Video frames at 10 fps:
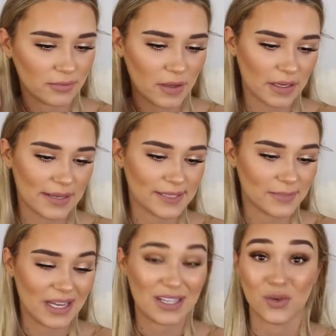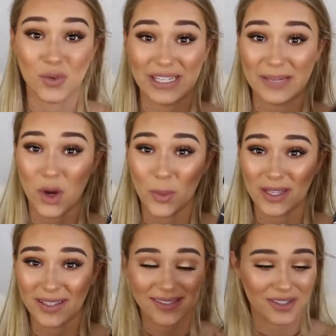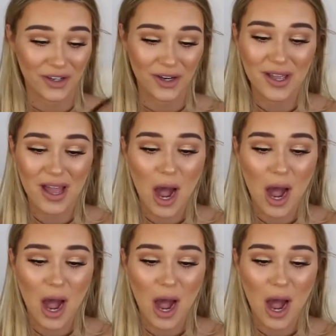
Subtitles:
I guess, made really popular. So